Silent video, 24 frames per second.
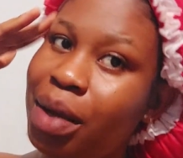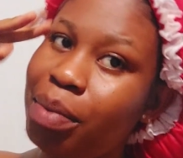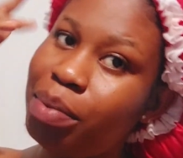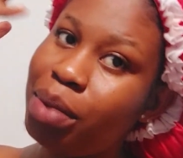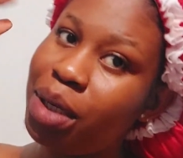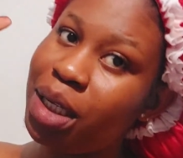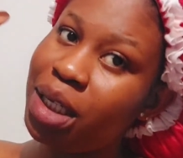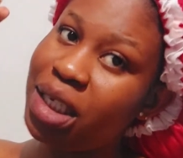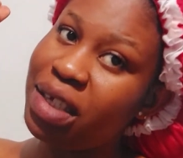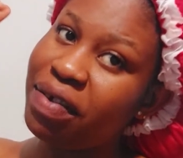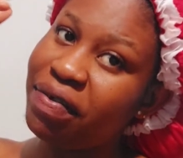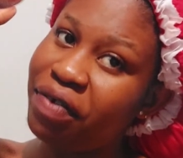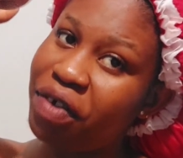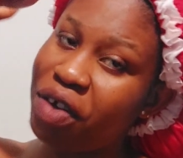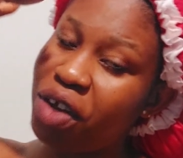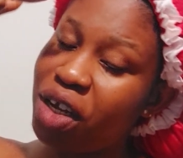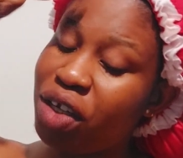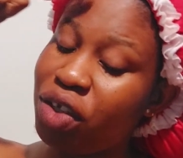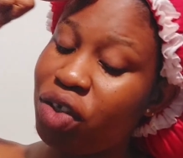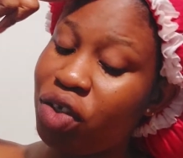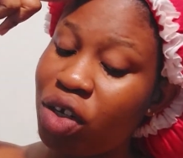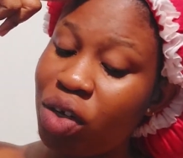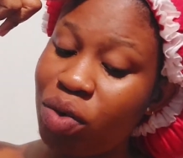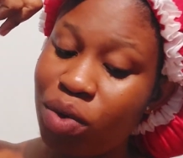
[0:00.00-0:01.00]
Please, if you
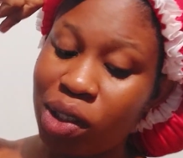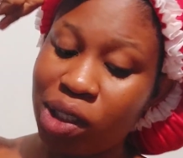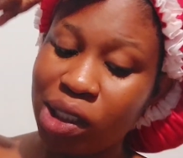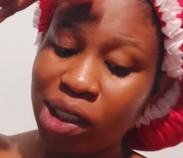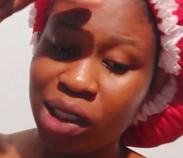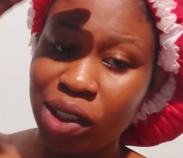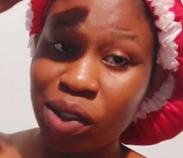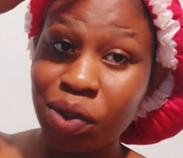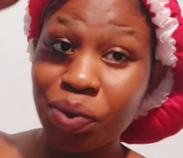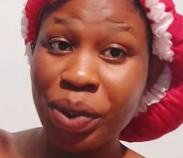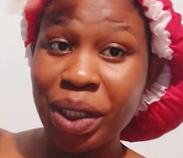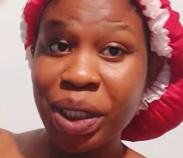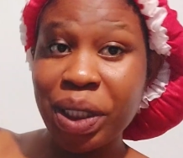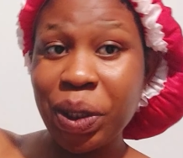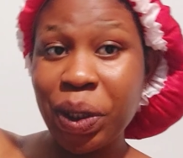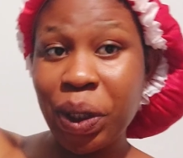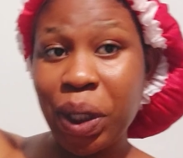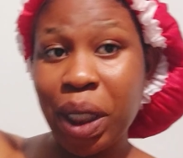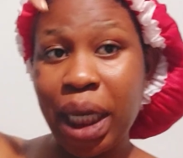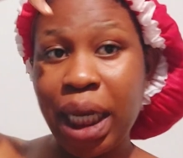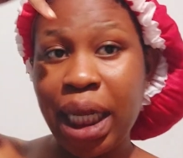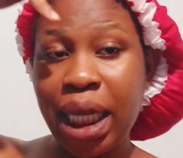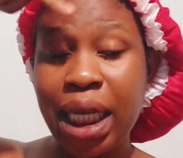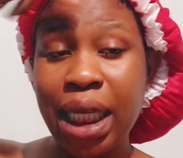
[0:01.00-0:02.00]
enjoy watching, don't forget to
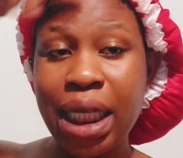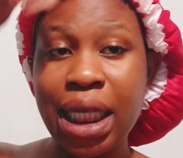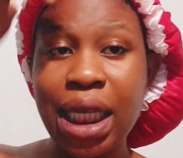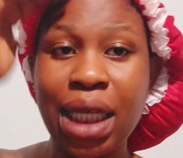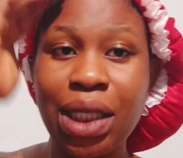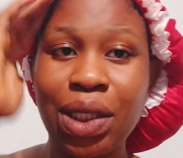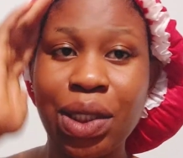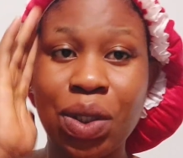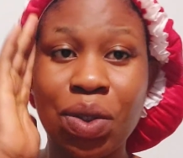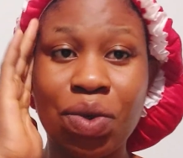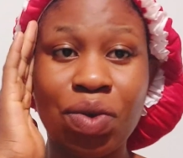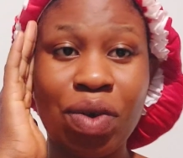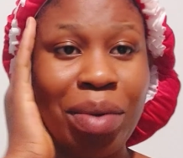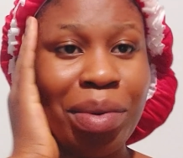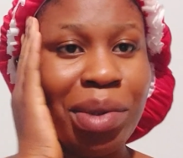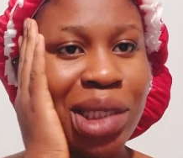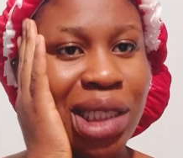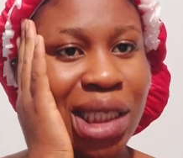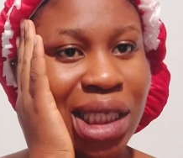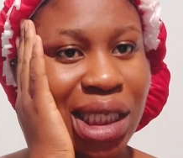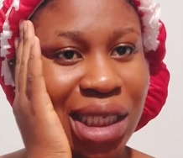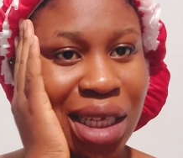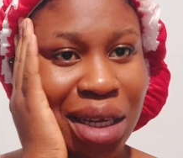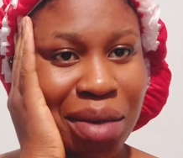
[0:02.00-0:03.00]
click that subscribe
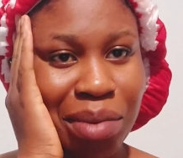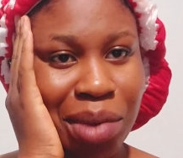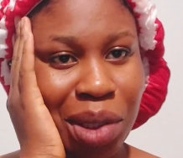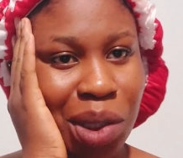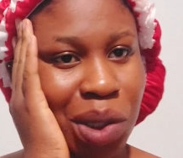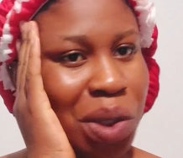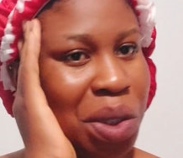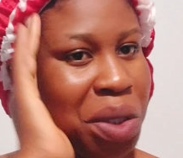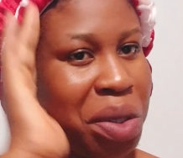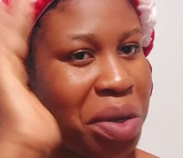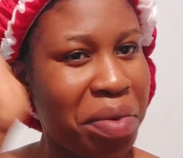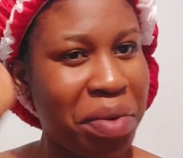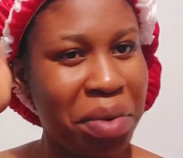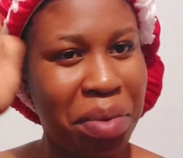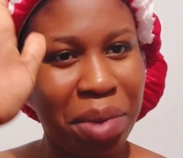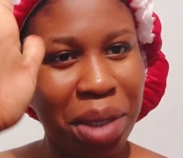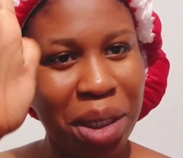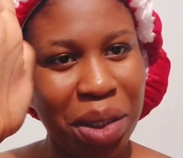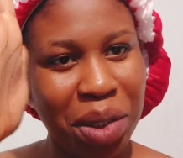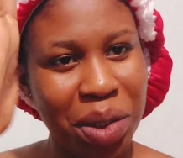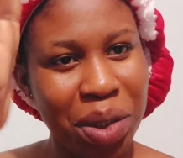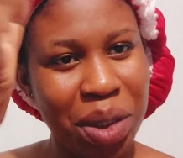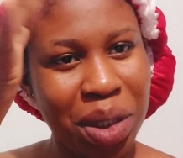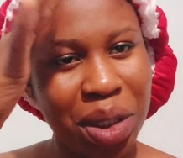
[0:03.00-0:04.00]
button down below. Turn on the bell
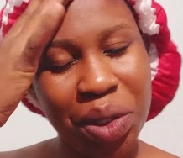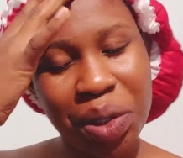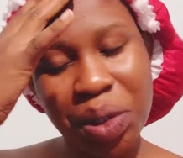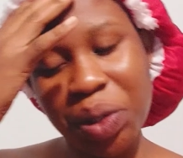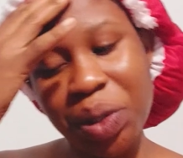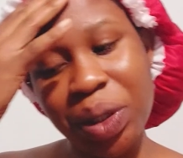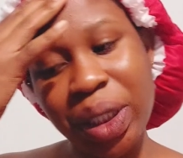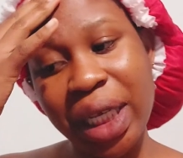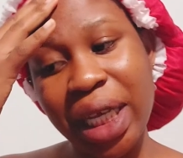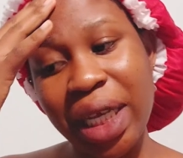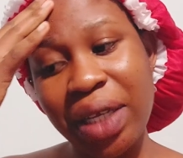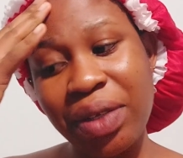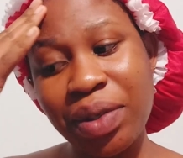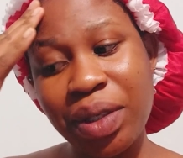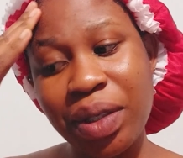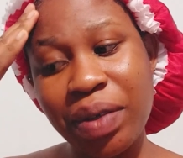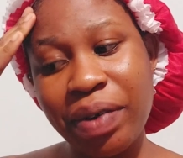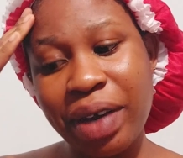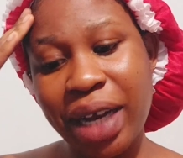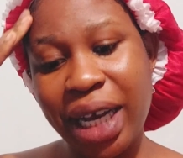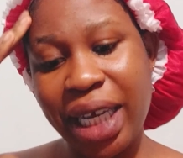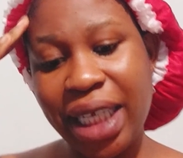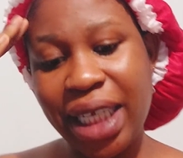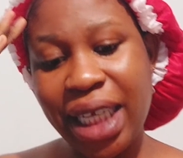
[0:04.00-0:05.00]
notifications so you get
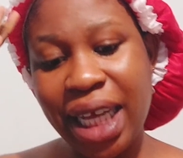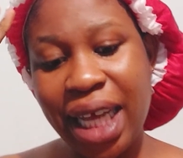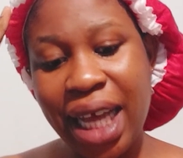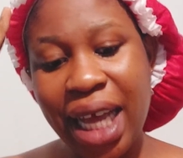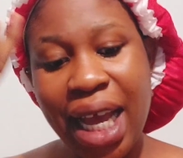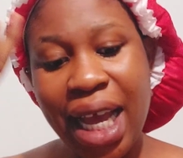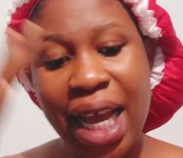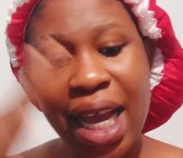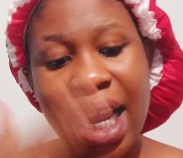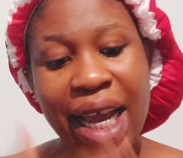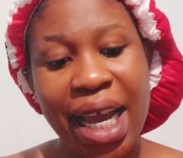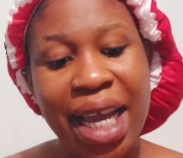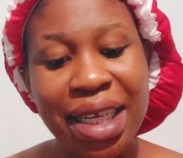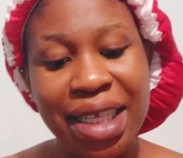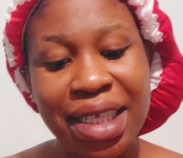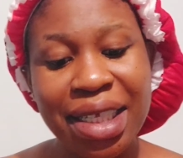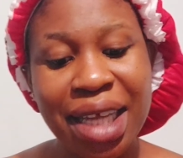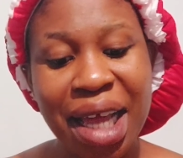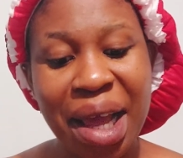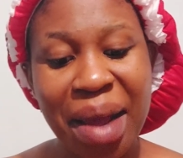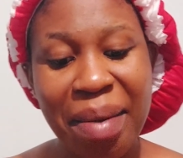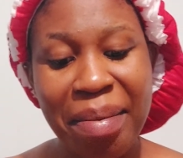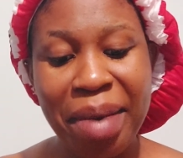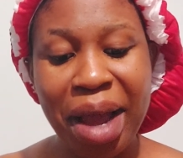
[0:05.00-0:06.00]
notified
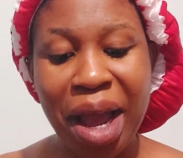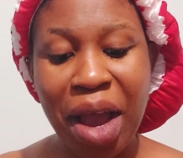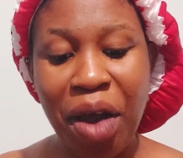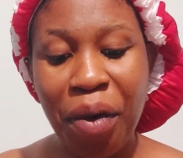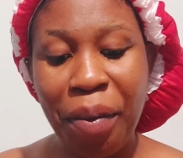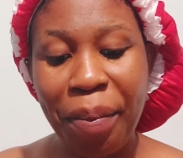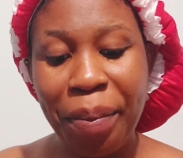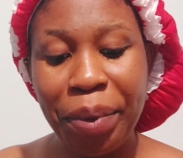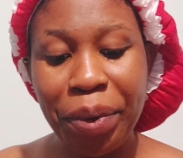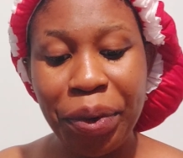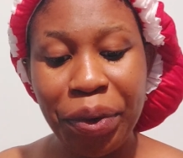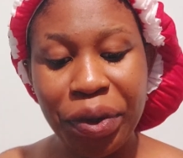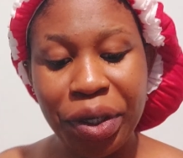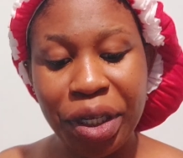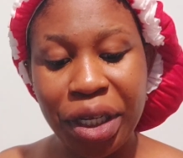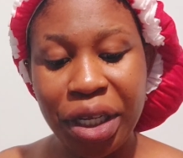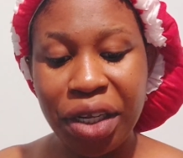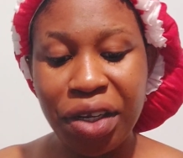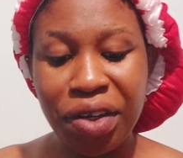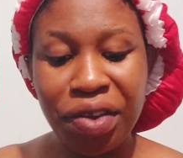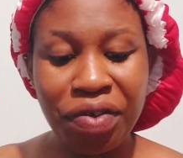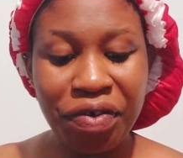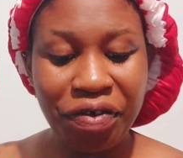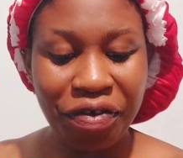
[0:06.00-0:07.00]
anytime I upload a
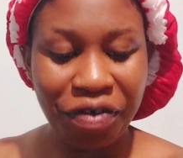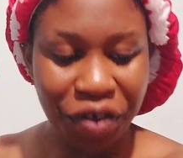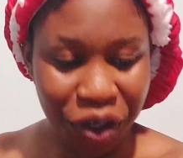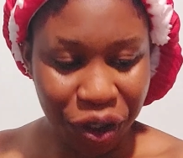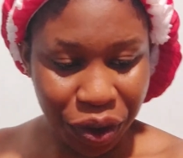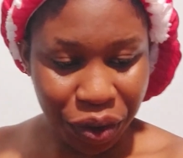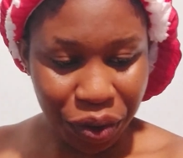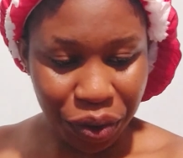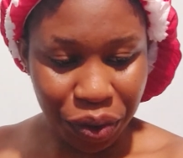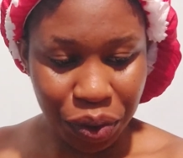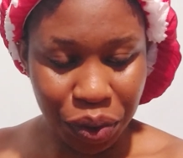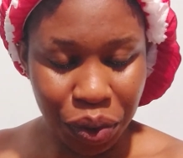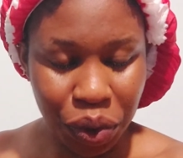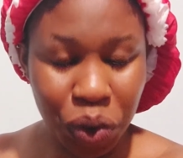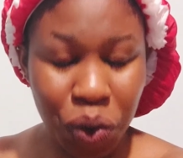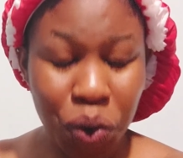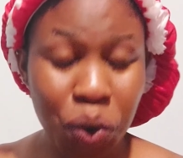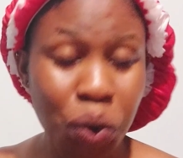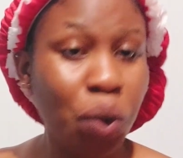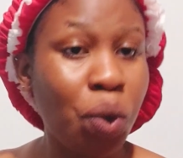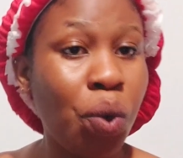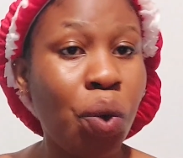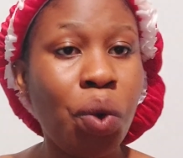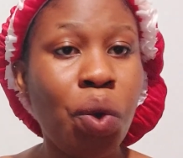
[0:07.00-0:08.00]
new video.
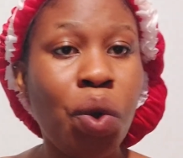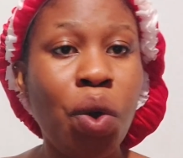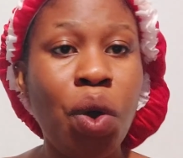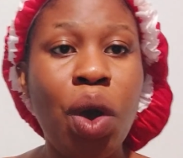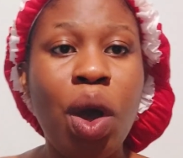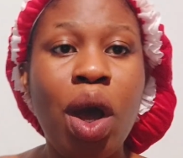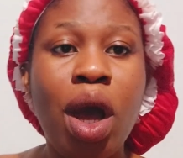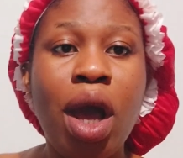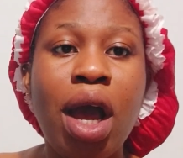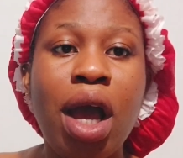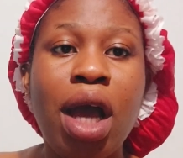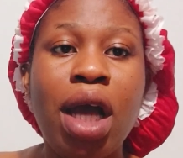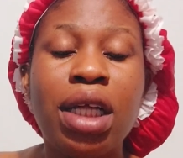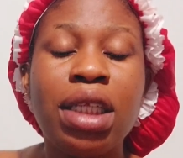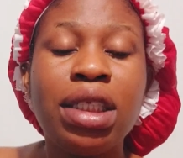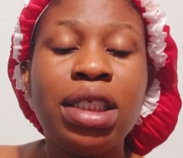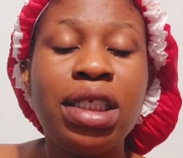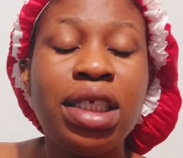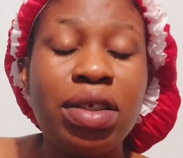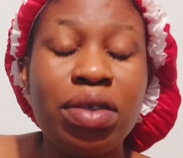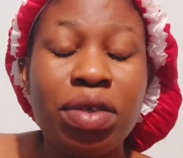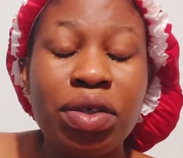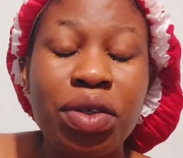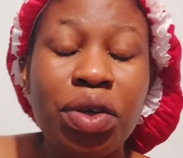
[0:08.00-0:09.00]
So
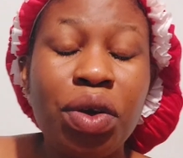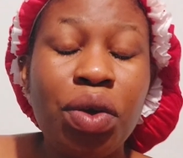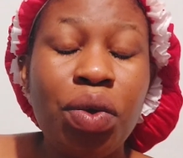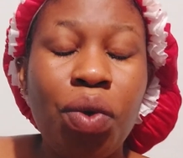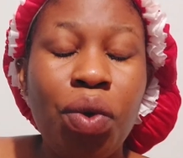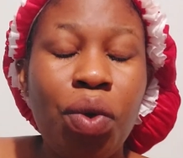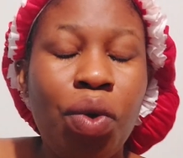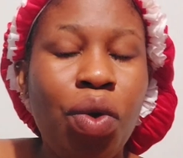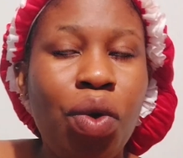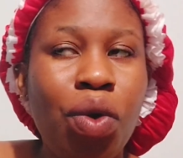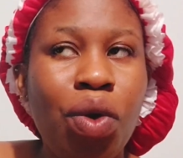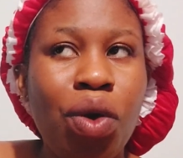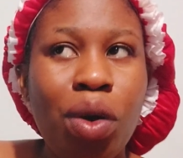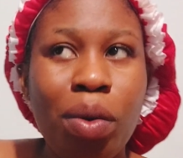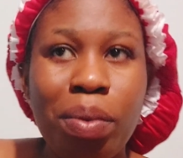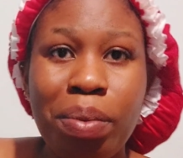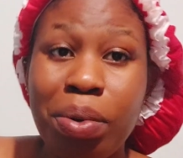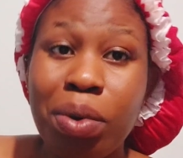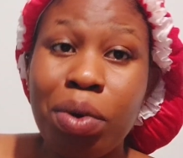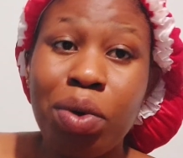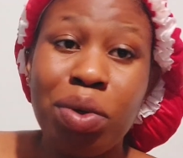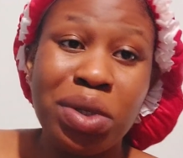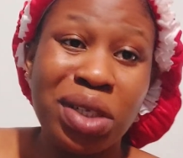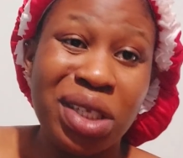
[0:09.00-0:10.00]
this video will go up
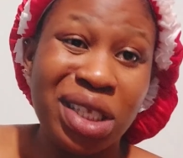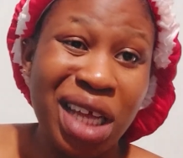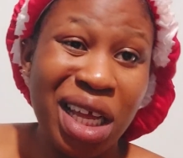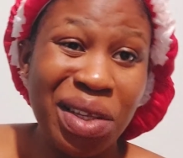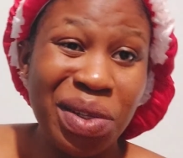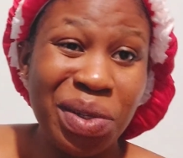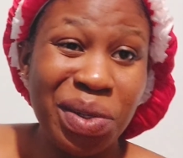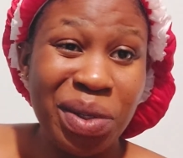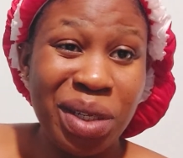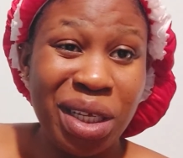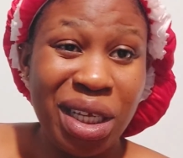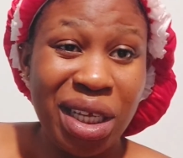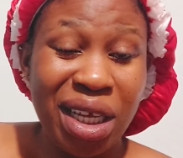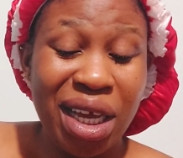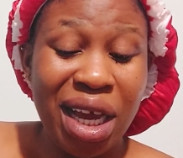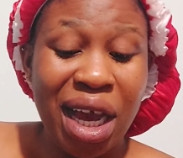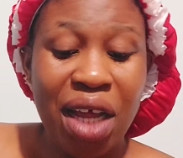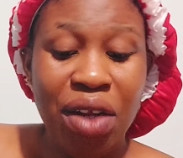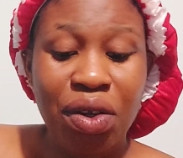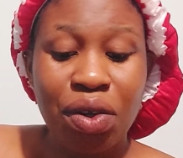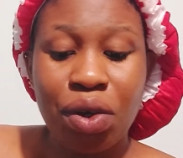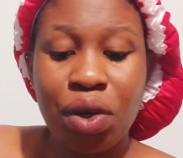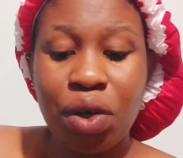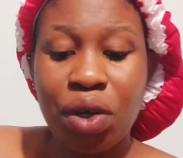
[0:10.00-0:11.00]
on Saturday,
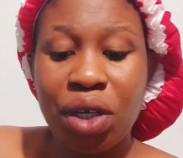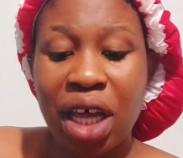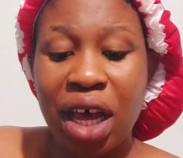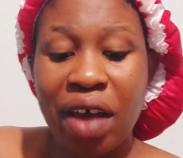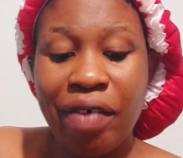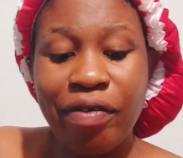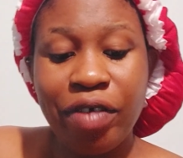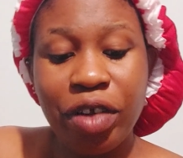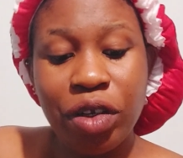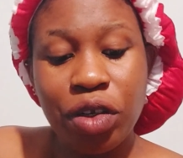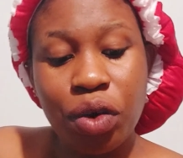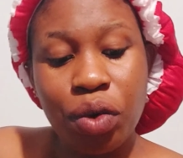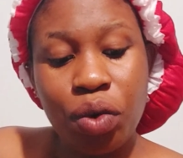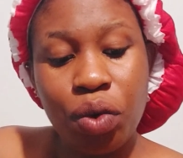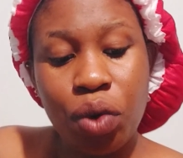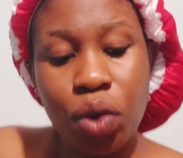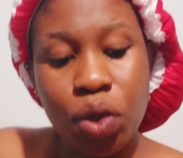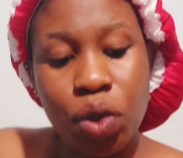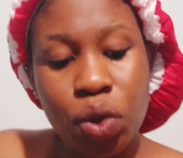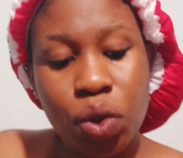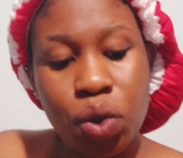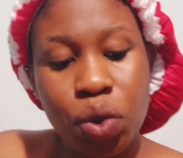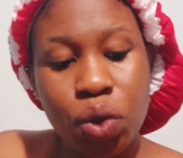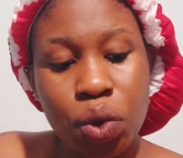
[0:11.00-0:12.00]
and other video
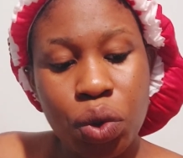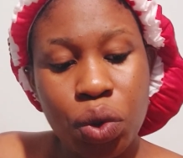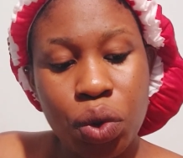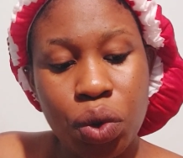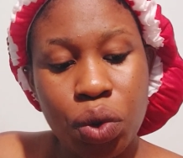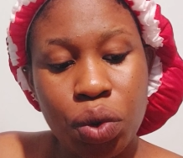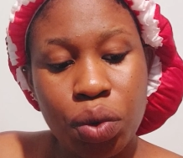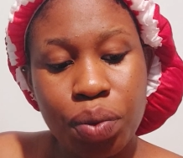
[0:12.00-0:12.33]
was so